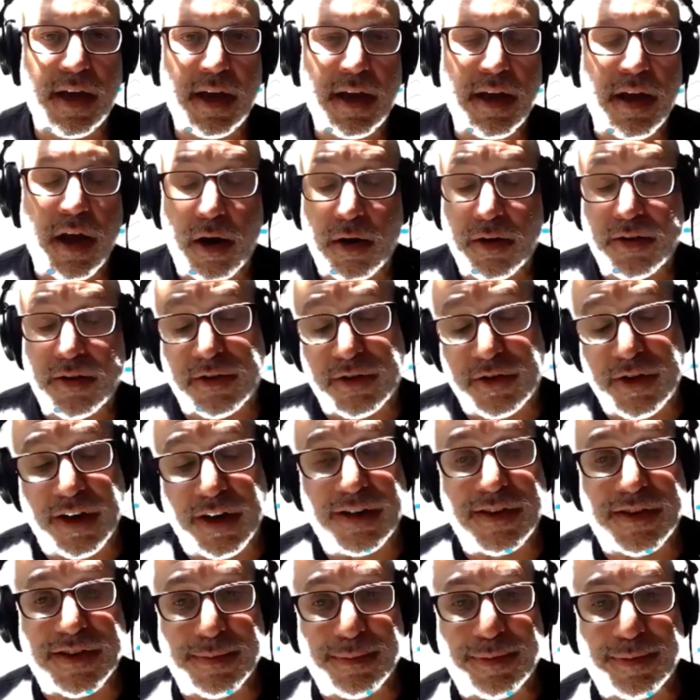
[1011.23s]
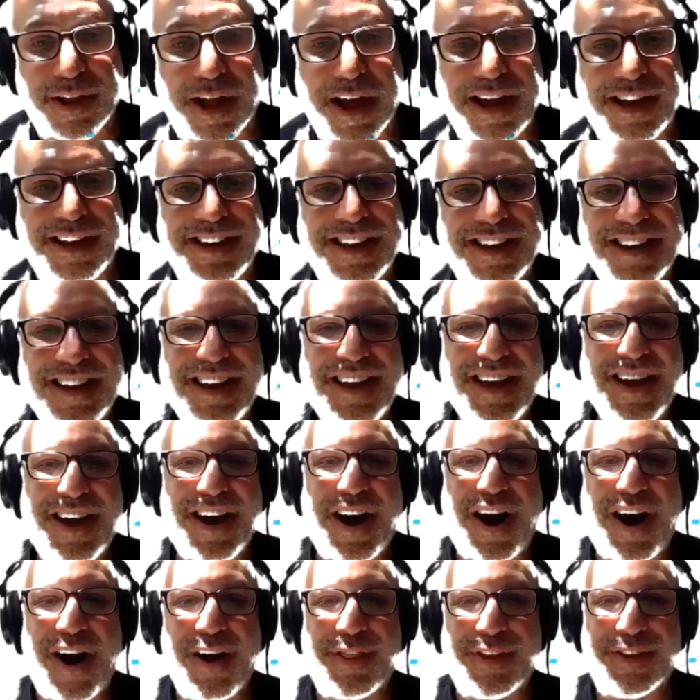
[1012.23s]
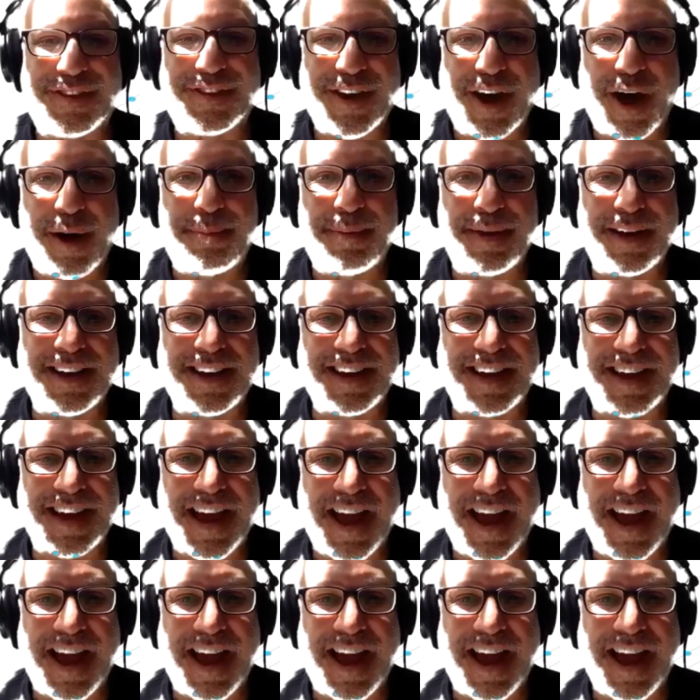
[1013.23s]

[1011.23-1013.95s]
on the topic.